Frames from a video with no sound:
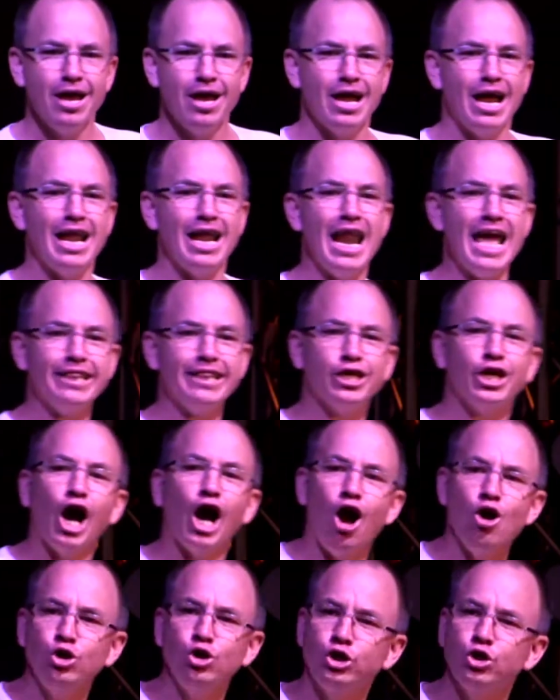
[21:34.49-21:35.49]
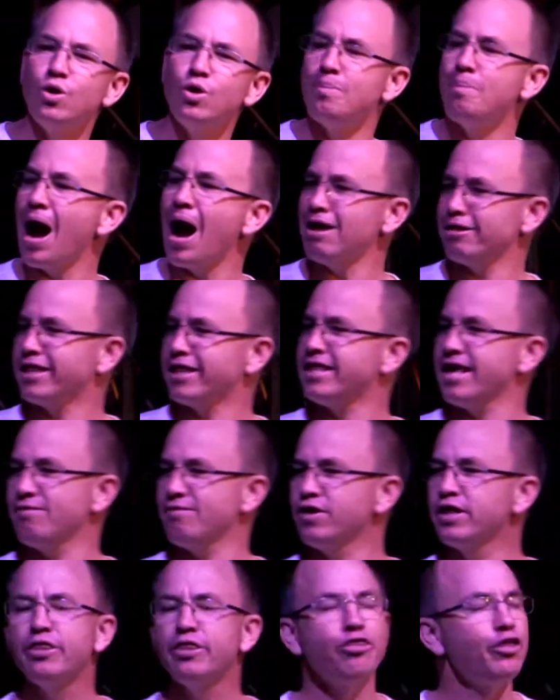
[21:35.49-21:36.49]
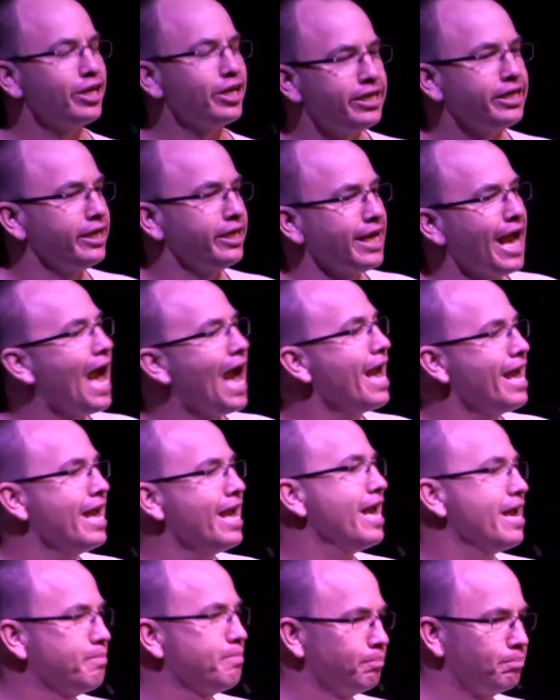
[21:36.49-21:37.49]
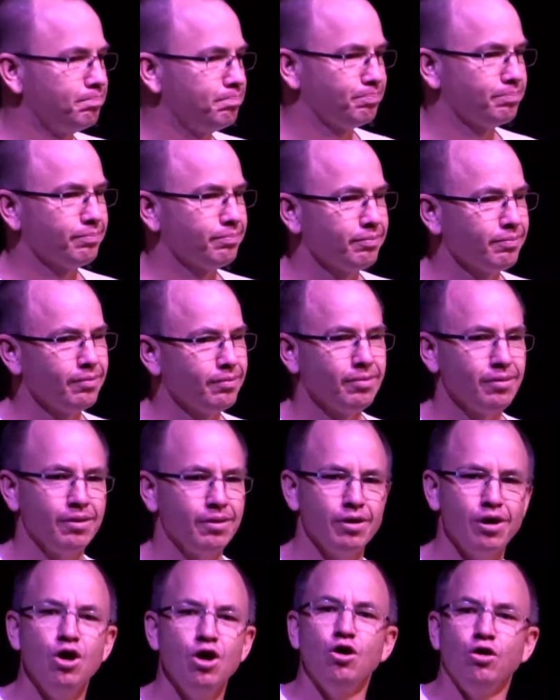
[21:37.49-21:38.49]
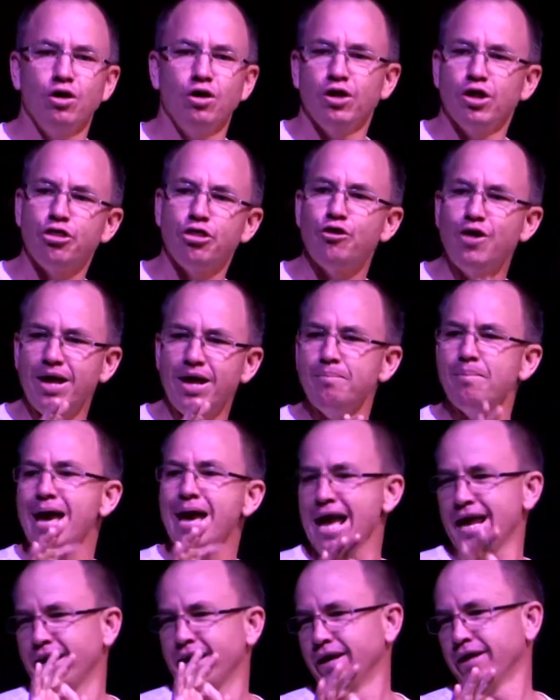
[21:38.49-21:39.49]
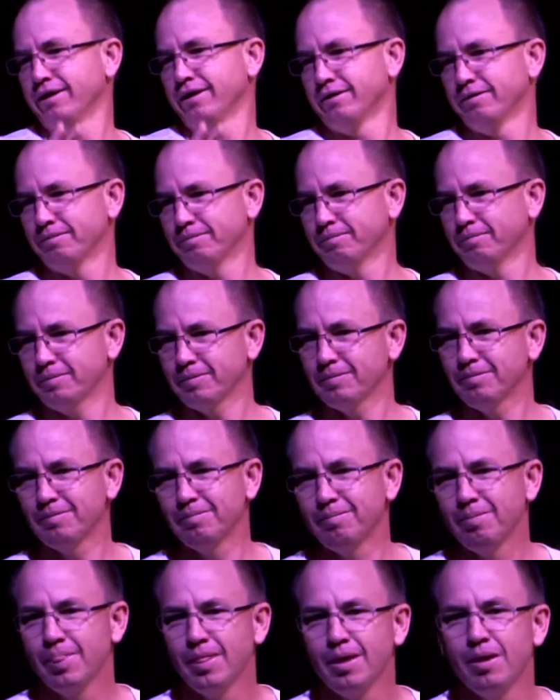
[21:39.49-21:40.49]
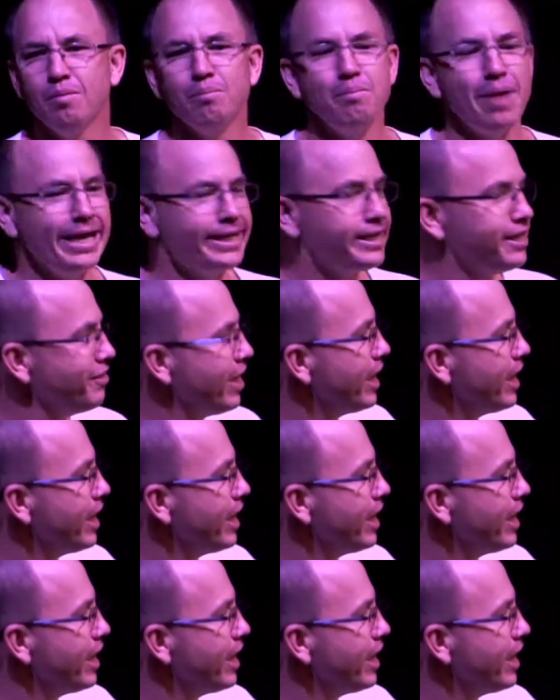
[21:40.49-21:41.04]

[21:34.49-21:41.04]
And let's go to about 7:30 a.m. Three men met in a